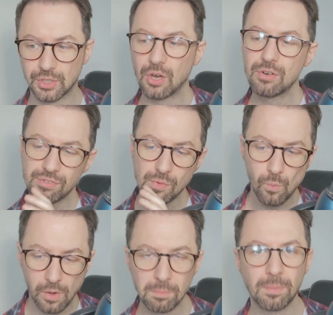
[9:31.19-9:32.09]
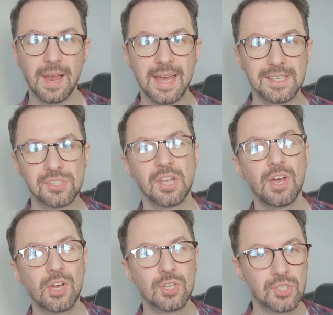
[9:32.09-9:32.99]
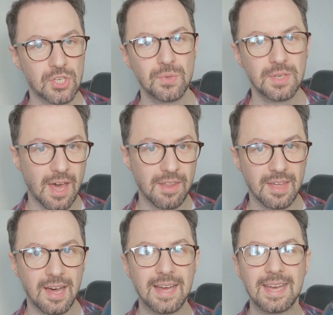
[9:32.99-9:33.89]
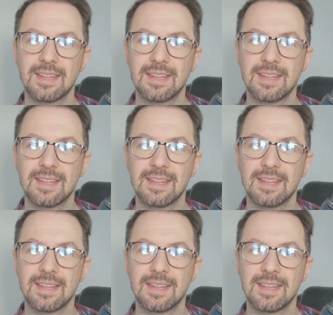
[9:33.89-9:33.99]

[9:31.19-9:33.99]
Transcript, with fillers: Go from one place to another